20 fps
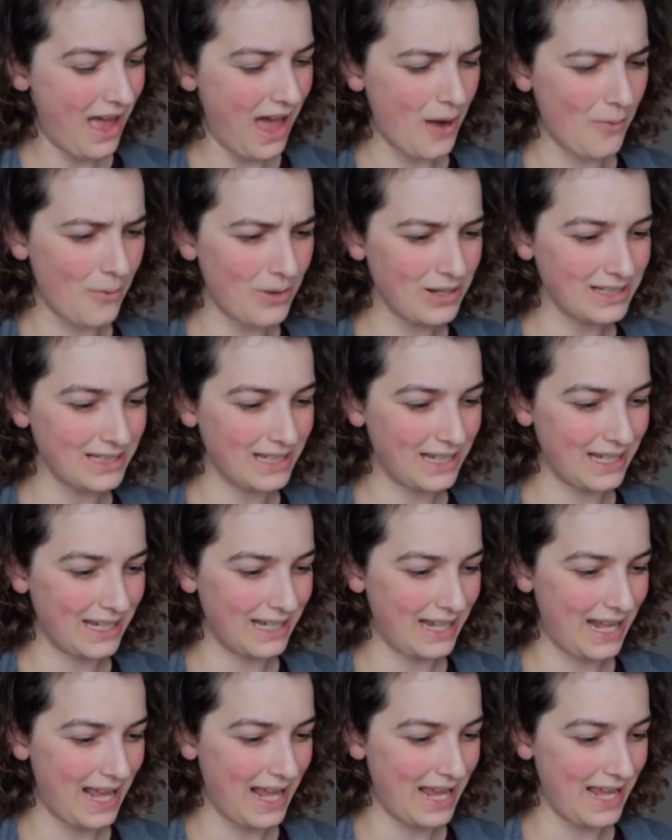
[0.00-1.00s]
I want to
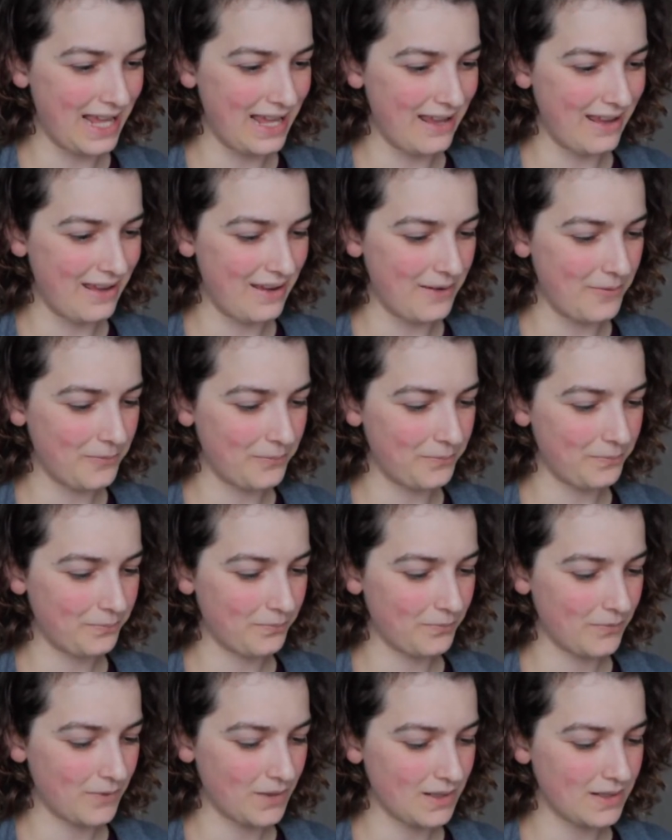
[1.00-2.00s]
get a
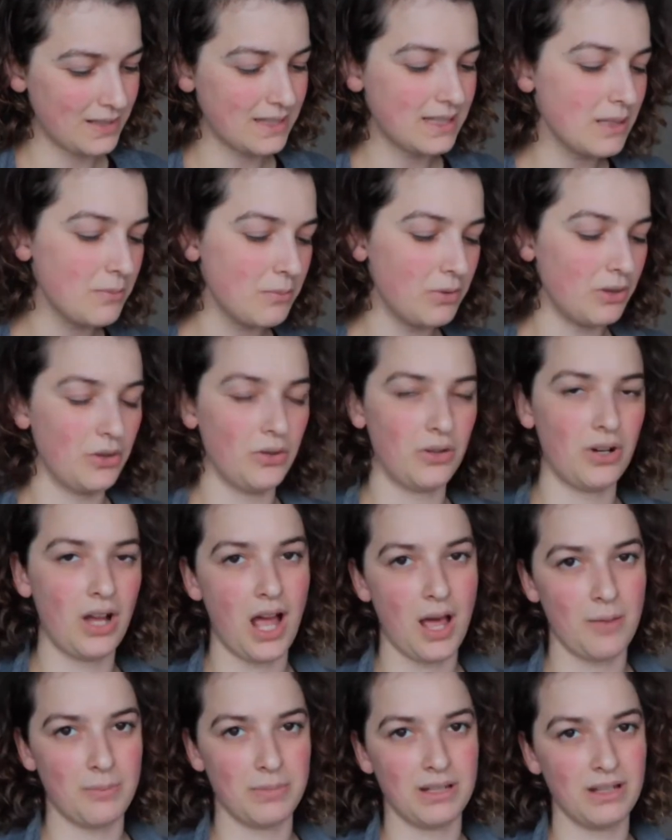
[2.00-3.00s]
similar
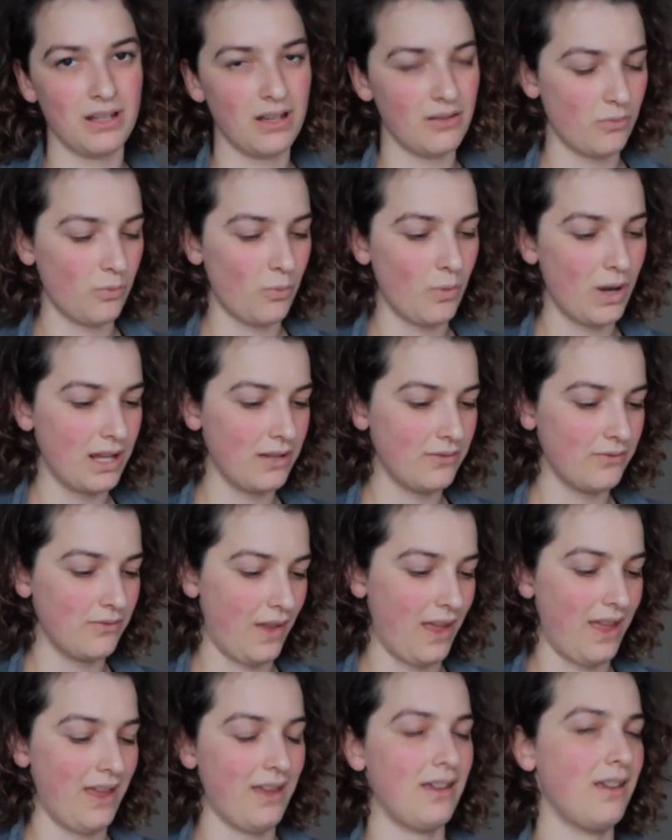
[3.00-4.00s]
copy of White
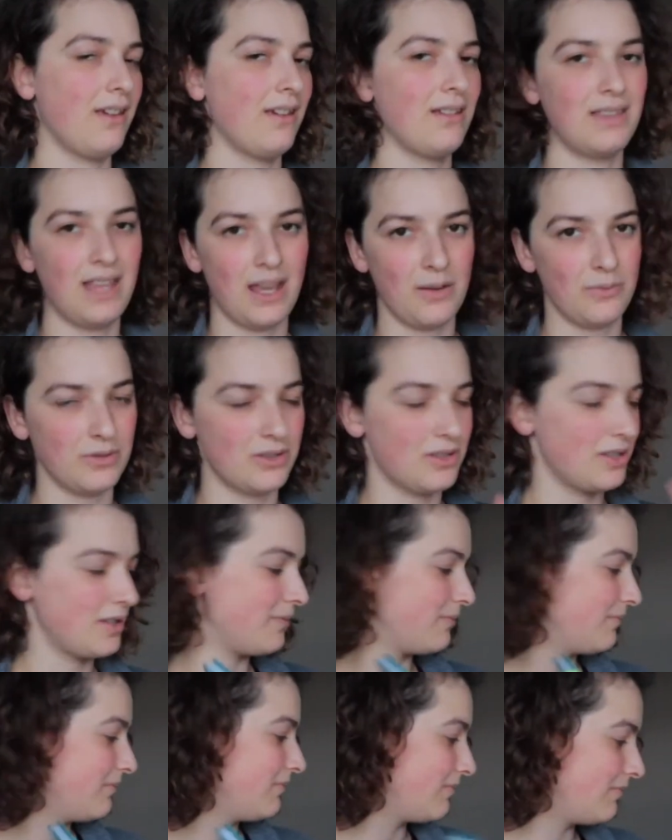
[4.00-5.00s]
Fang, and that would
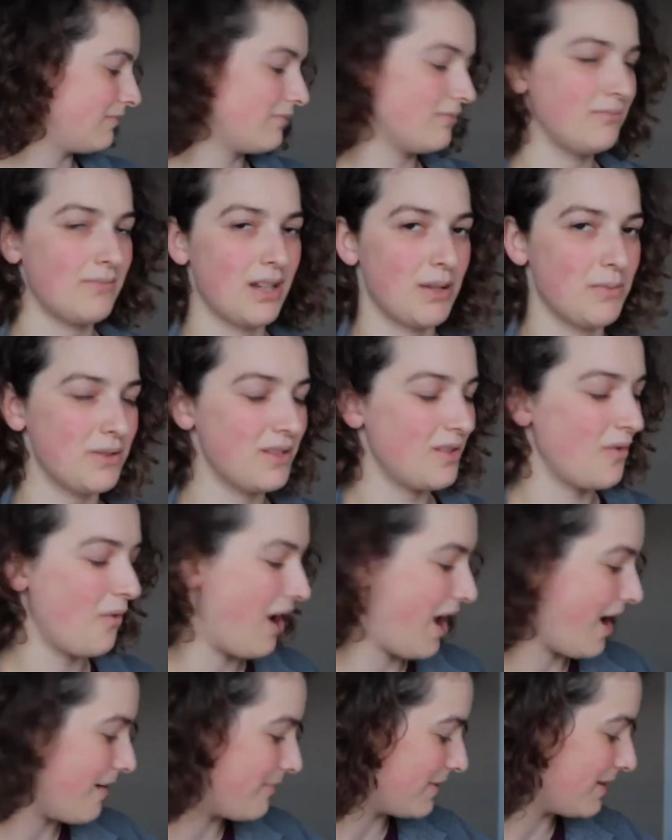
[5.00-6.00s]
just make me so
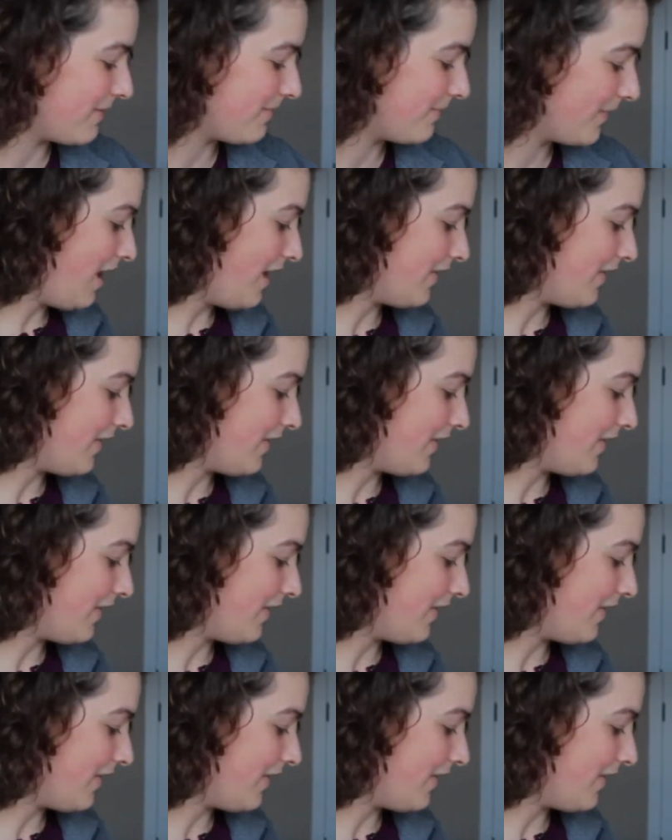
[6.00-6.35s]
happy.